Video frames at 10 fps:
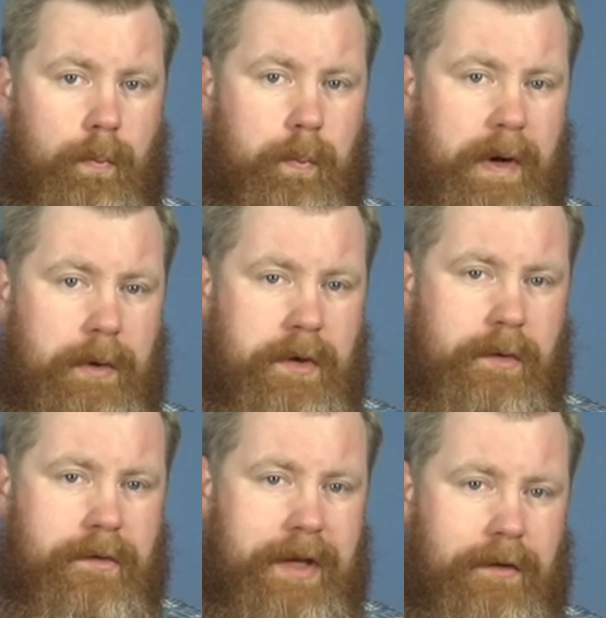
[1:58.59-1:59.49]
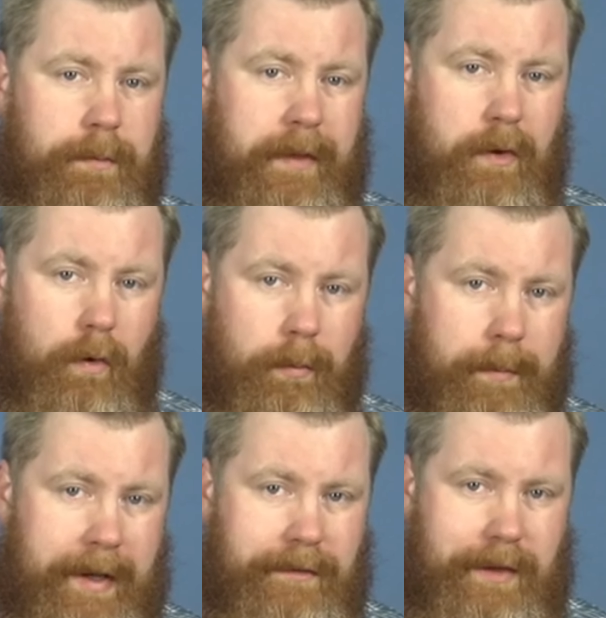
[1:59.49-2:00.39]
When you use these with a normal
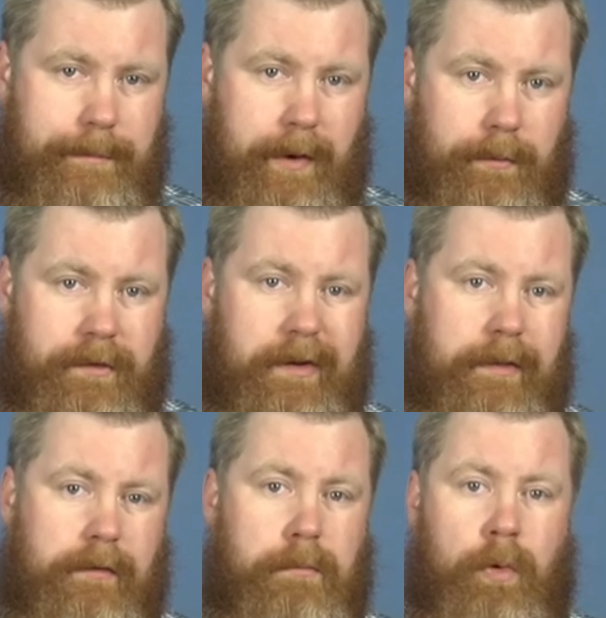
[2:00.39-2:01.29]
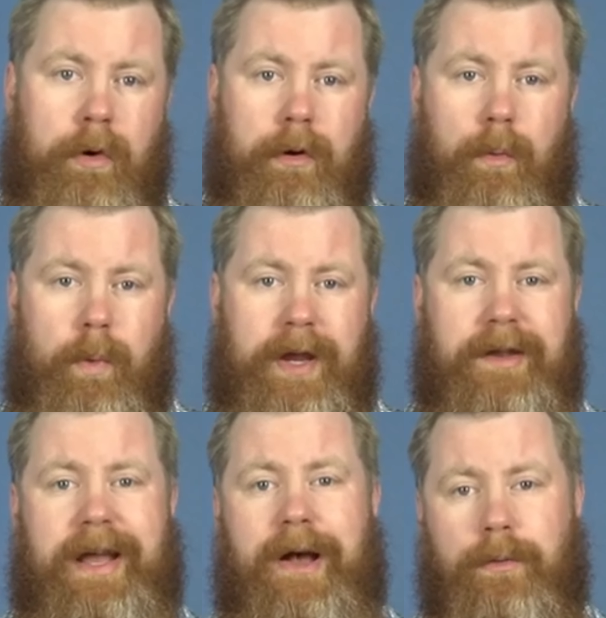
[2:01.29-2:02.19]
magazine pouch, there's more weight
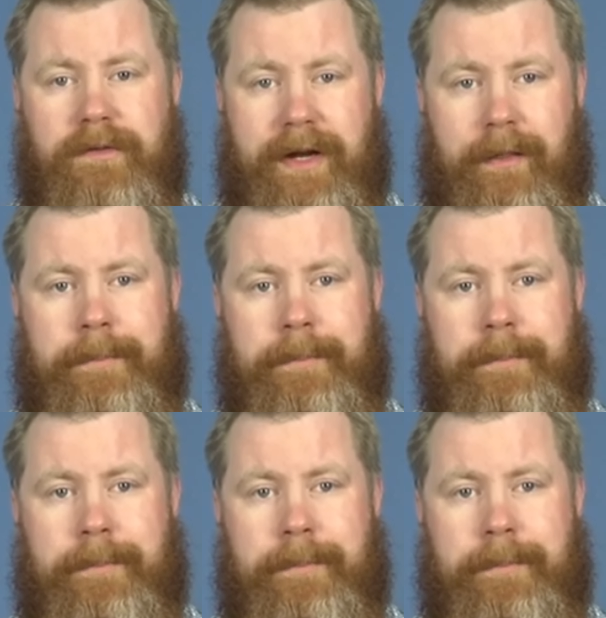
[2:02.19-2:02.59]
outside of the